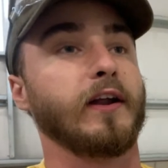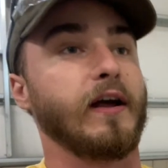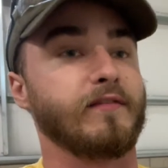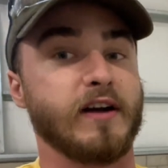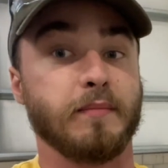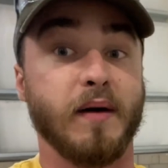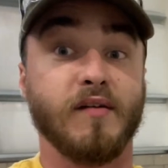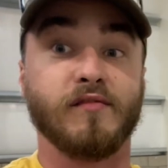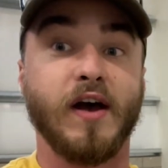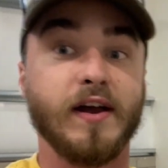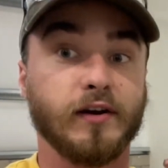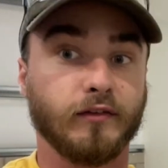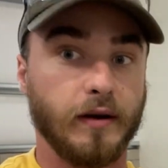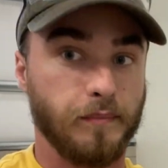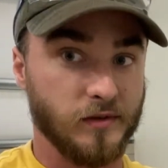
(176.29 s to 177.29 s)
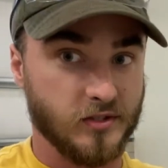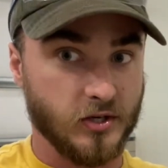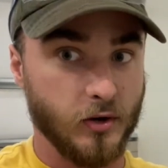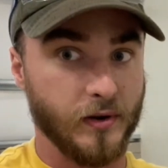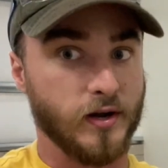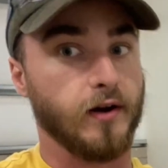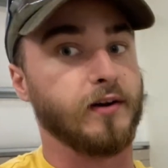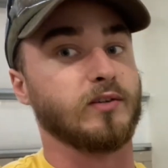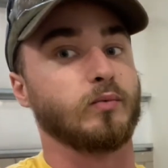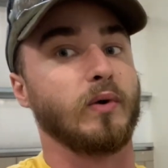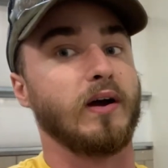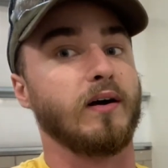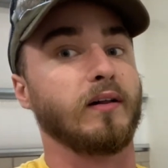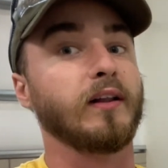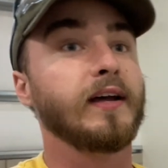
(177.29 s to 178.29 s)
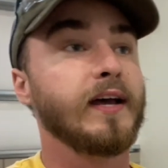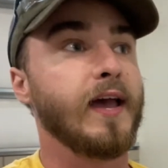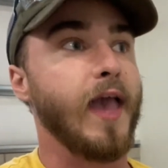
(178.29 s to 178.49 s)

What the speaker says: I've got my vinyl wrap that's going on as well.